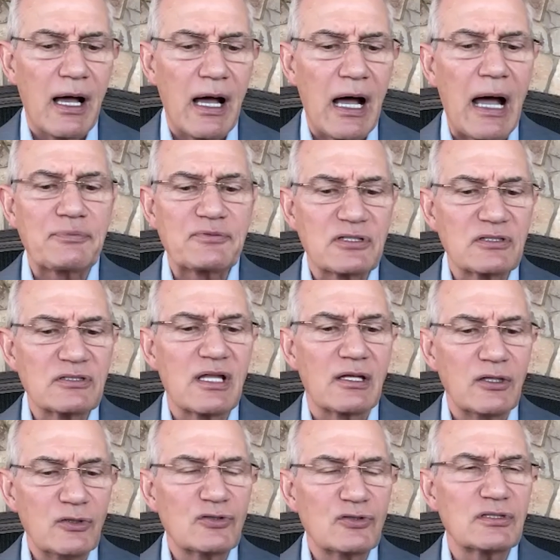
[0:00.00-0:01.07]
options
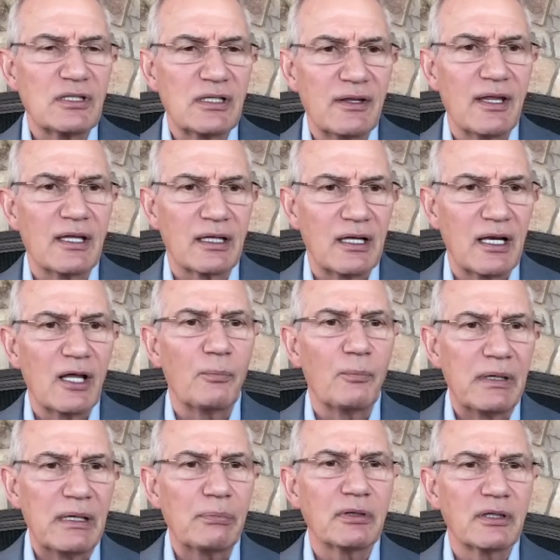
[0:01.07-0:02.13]
that you see that can help
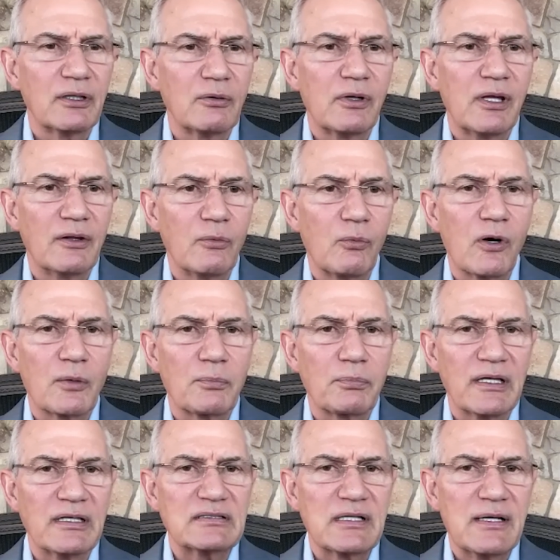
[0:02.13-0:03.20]
people in the
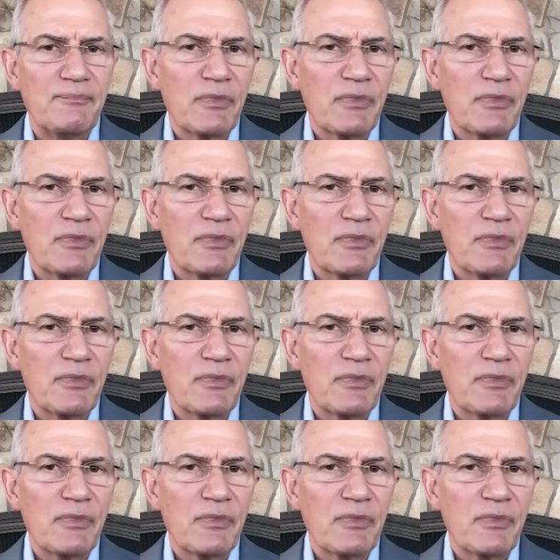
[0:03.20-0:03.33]
workplace.